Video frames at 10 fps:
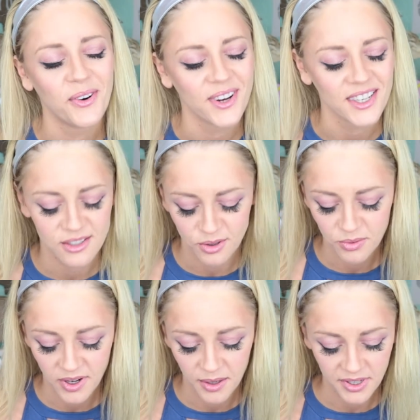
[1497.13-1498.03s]
going to
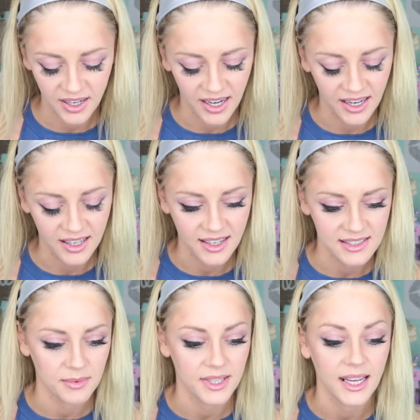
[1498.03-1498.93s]
run up there and get
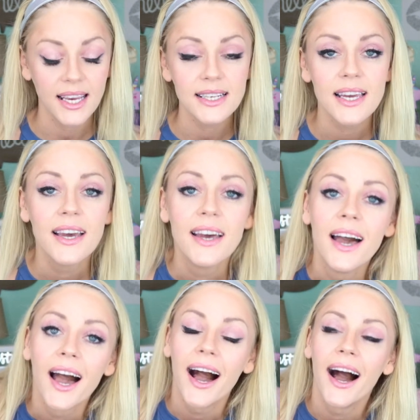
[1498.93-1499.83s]
something to eat.
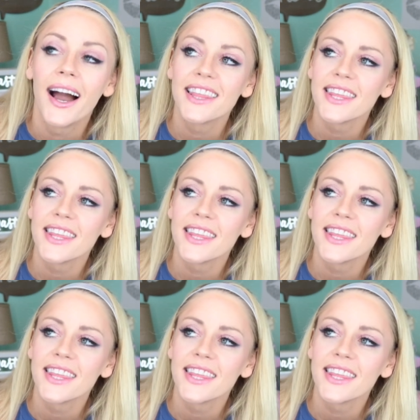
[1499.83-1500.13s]
I